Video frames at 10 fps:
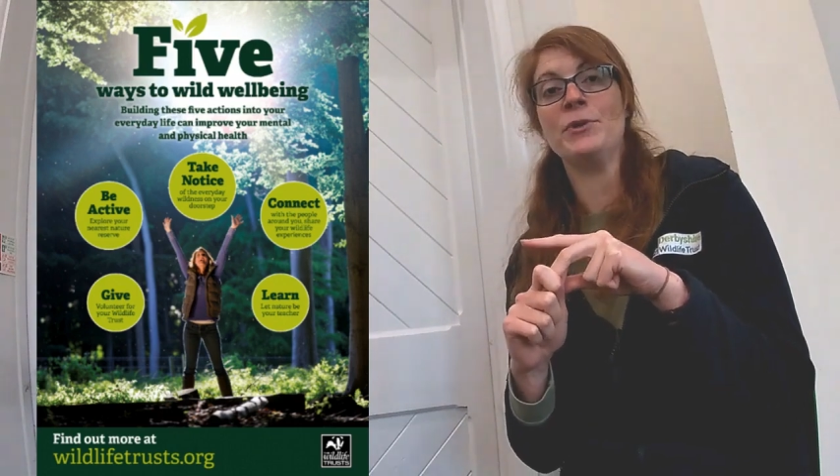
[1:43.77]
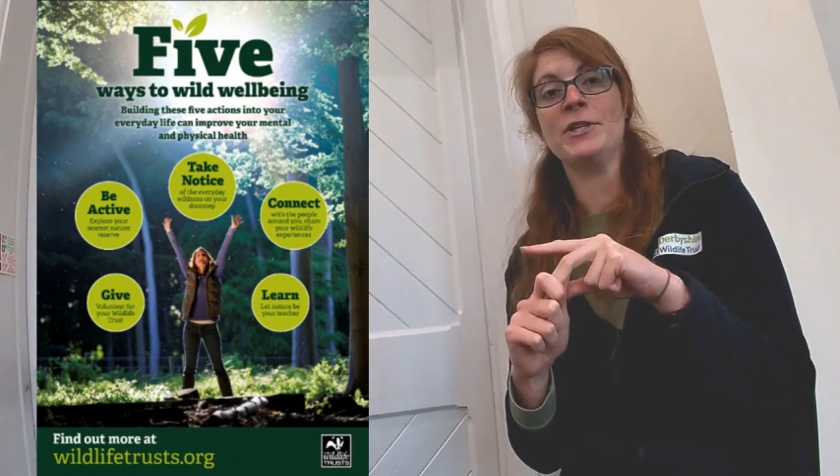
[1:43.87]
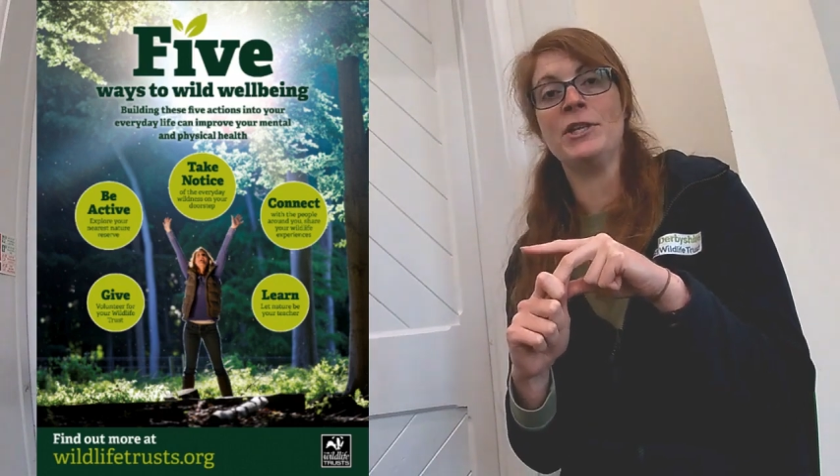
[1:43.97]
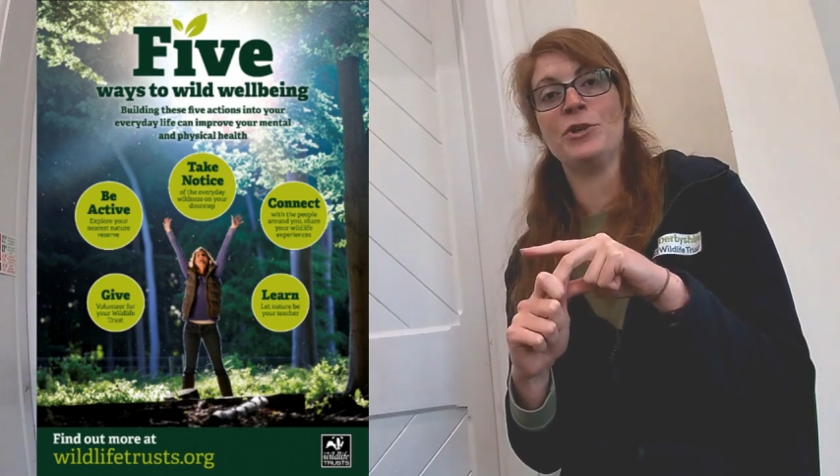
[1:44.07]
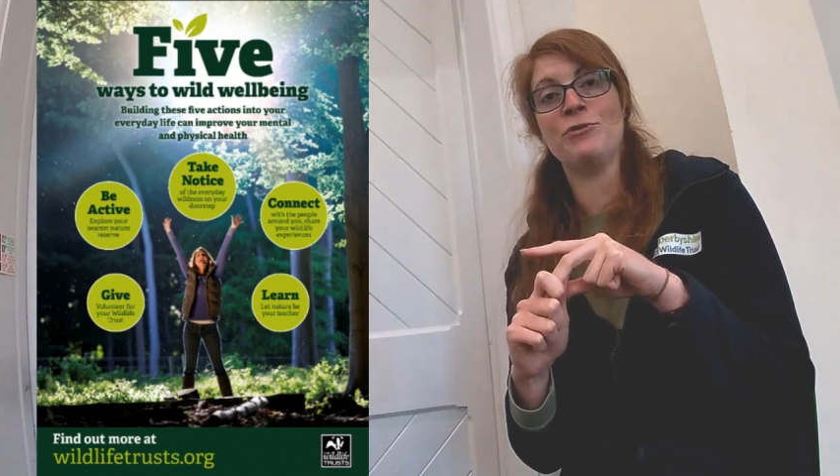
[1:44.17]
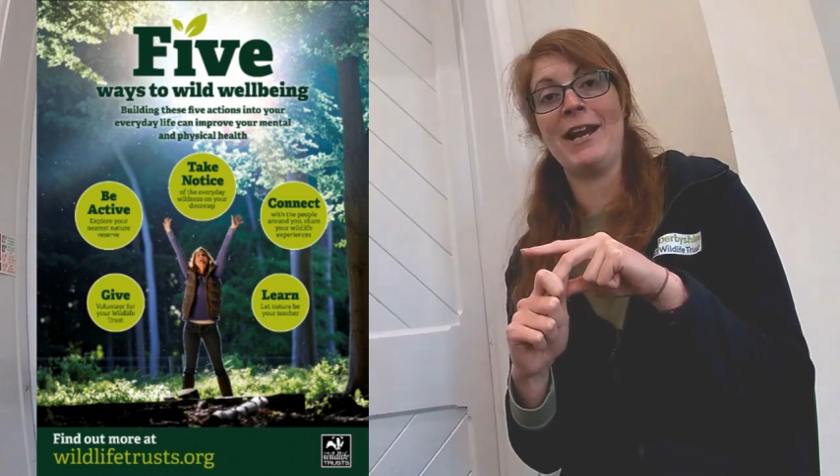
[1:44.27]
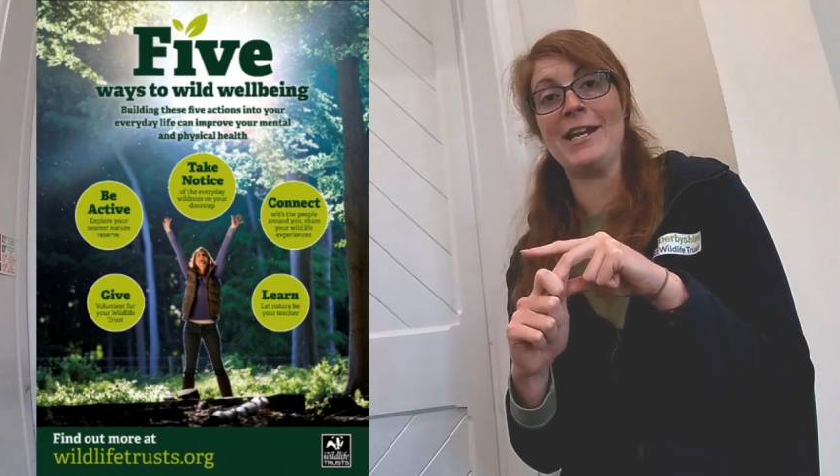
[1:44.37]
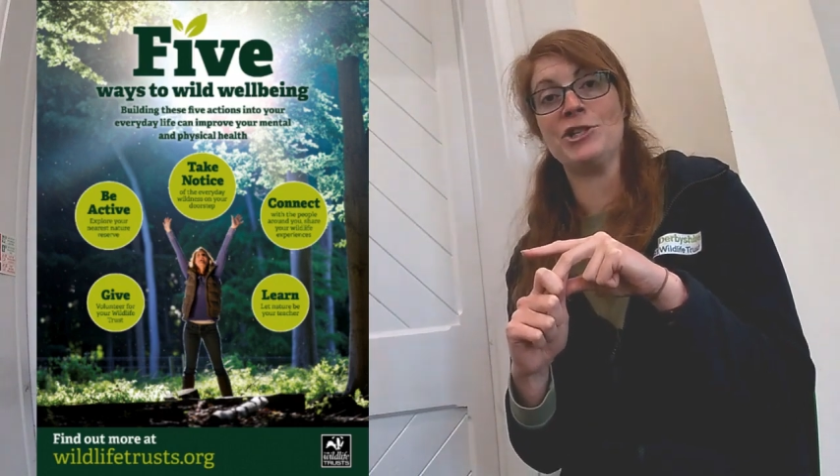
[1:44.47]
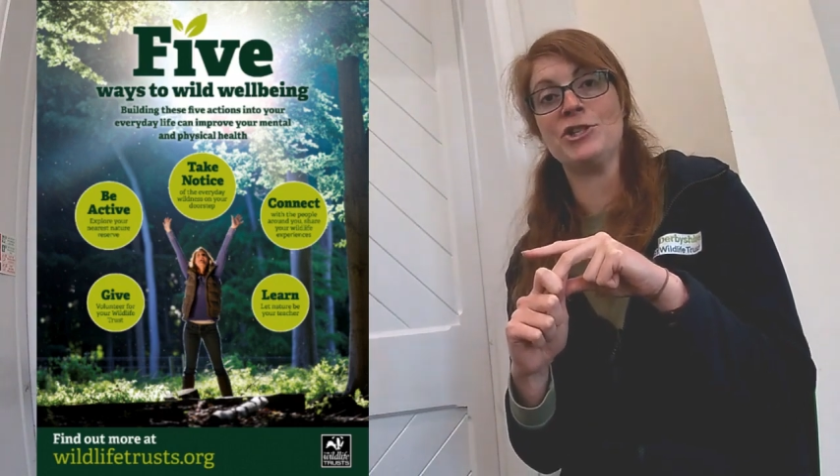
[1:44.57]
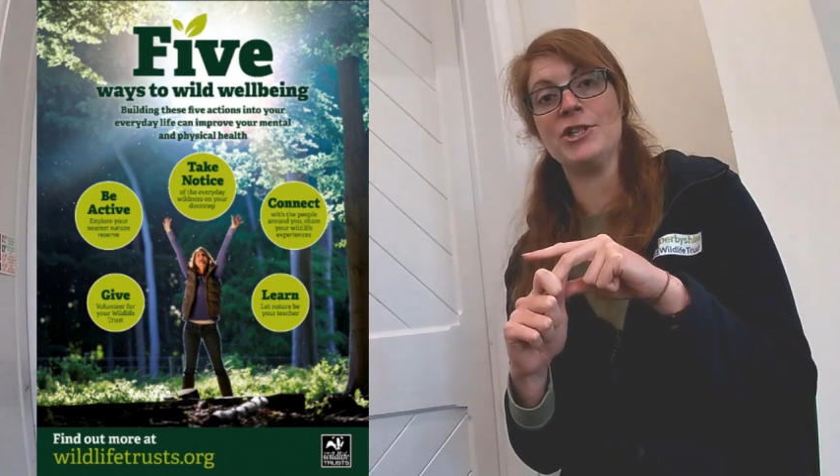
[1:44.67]
building those
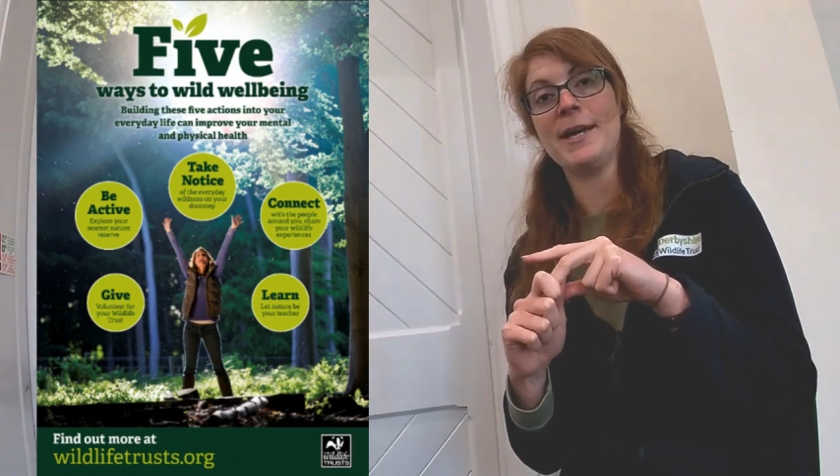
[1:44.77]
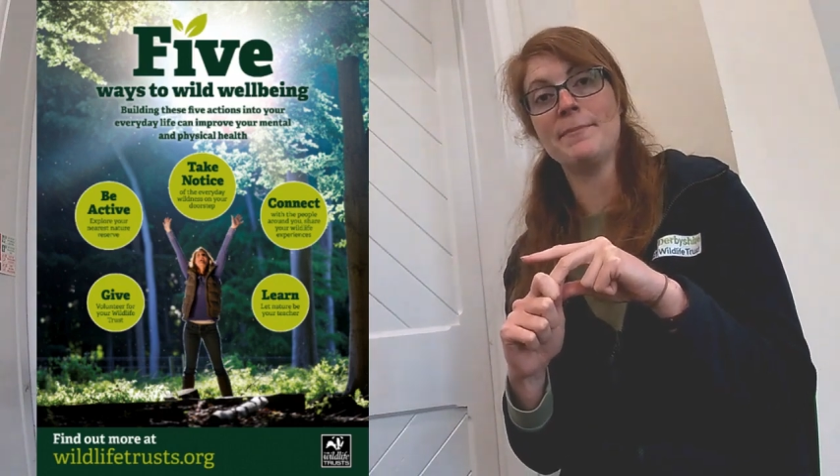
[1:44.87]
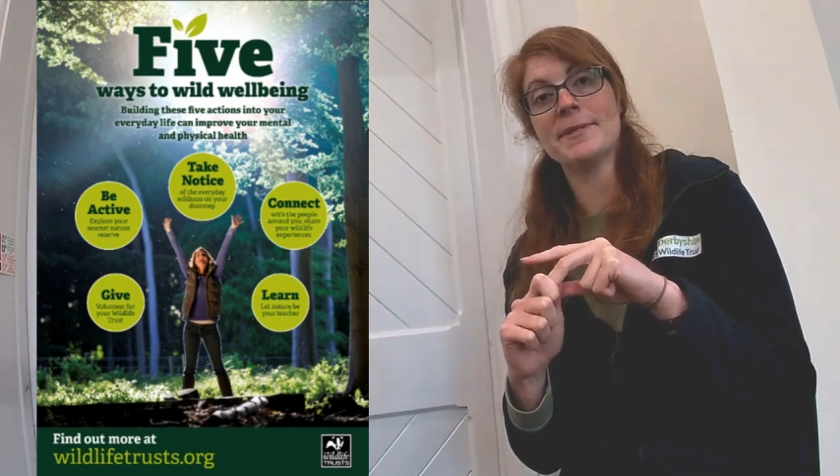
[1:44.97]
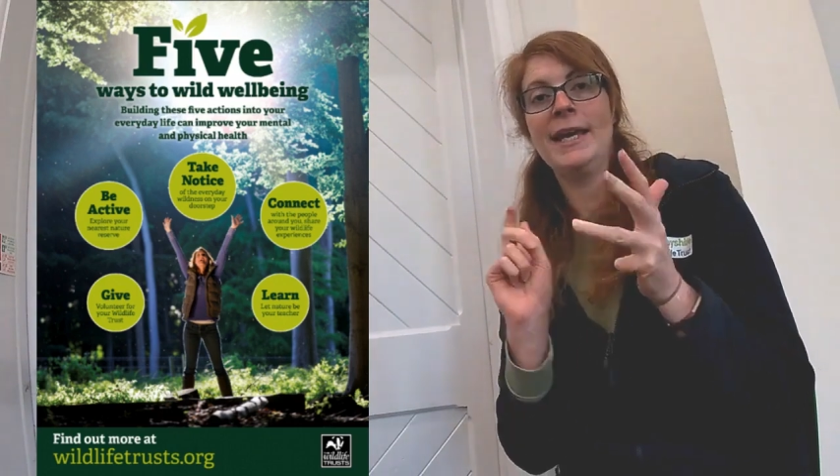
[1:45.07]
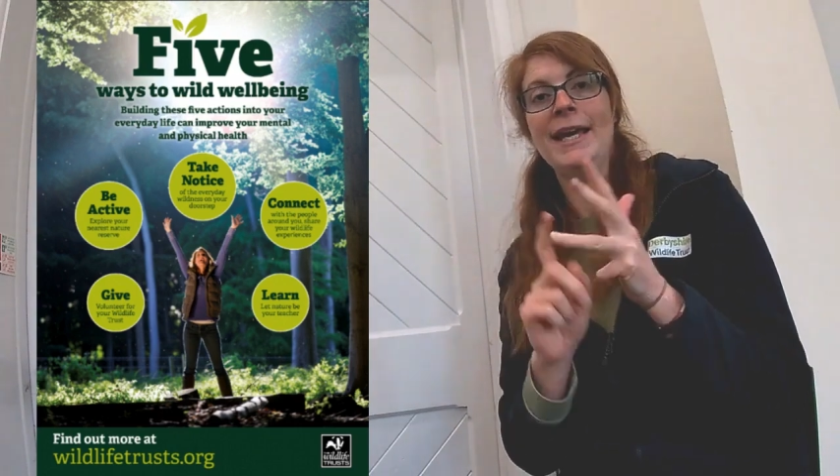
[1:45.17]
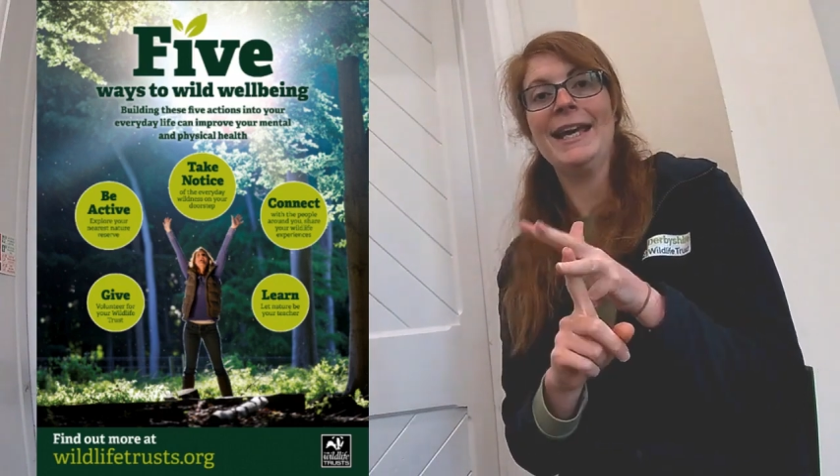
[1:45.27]
relationships.